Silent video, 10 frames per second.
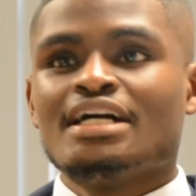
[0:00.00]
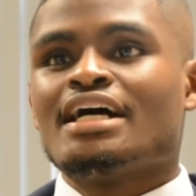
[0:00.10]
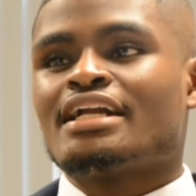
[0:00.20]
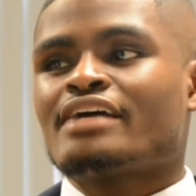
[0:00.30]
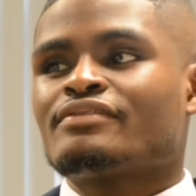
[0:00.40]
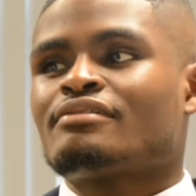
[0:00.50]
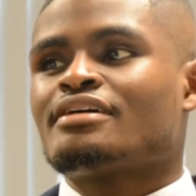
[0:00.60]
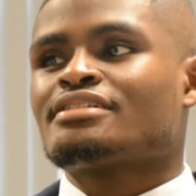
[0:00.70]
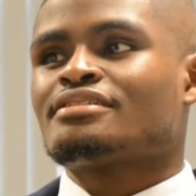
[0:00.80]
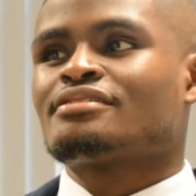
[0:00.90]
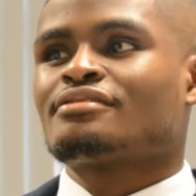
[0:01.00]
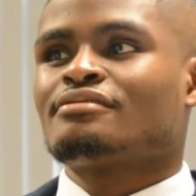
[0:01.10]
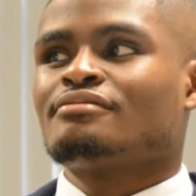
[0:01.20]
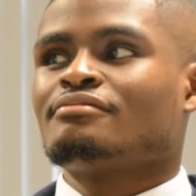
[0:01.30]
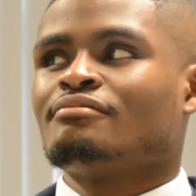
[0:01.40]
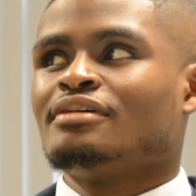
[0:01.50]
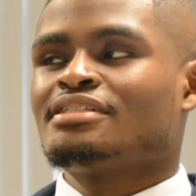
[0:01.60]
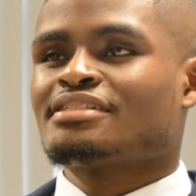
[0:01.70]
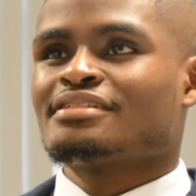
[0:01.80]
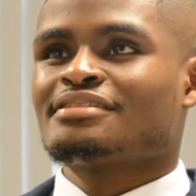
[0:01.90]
And I have a question. So what is